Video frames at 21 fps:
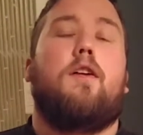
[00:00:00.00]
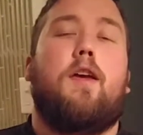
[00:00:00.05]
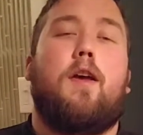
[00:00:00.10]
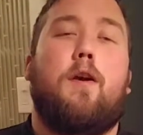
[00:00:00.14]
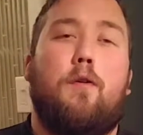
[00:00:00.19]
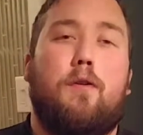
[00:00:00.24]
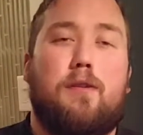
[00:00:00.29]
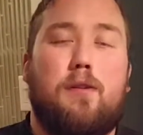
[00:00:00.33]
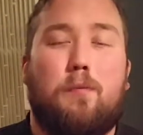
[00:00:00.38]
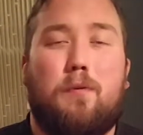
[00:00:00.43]

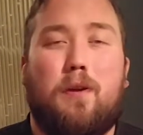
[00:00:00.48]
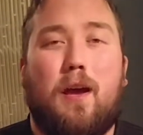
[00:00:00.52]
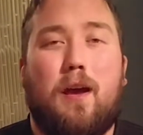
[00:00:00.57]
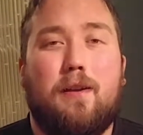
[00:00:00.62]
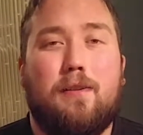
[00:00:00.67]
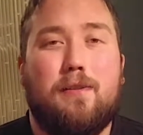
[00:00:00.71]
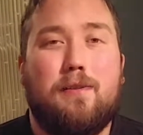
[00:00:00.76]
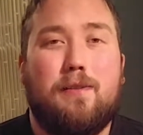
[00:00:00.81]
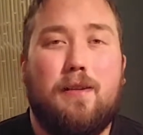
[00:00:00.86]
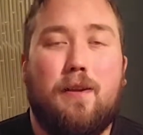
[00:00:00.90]
Hey, what's up,
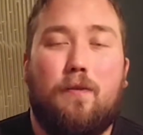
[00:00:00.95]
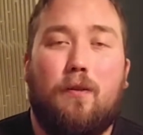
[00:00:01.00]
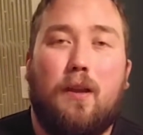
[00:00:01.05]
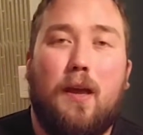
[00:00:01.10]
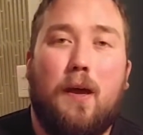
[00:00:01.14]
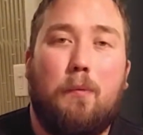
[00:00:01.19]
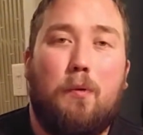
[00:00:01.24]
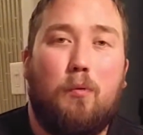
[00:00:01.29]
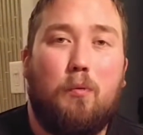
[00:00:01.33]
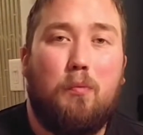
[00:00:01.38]
guys? This is David
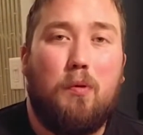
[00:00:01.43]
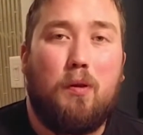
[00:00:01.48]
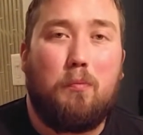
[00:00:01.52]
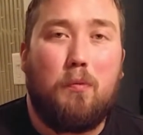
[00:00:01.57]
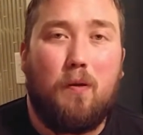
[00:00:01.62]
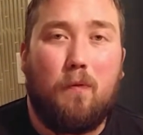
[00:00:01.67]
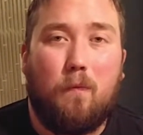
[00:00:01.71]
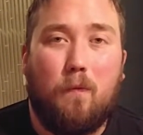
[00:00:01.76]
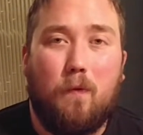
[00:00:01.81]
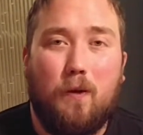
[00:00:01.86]
Labby with Big
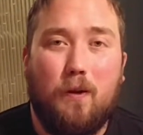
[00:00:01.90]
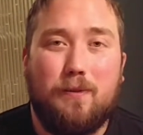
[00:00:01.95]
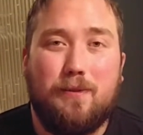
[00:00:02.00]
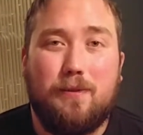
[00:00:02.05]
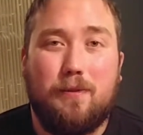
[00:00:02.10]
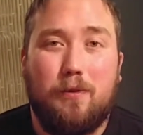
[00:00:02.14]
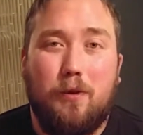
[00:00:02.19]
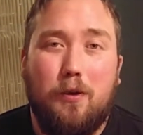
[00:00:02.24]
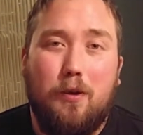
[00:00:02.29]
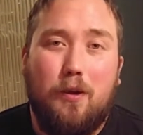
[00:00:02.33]
Man
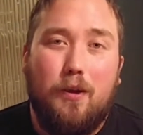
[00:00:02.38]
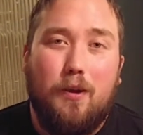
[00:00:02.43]
Fitness,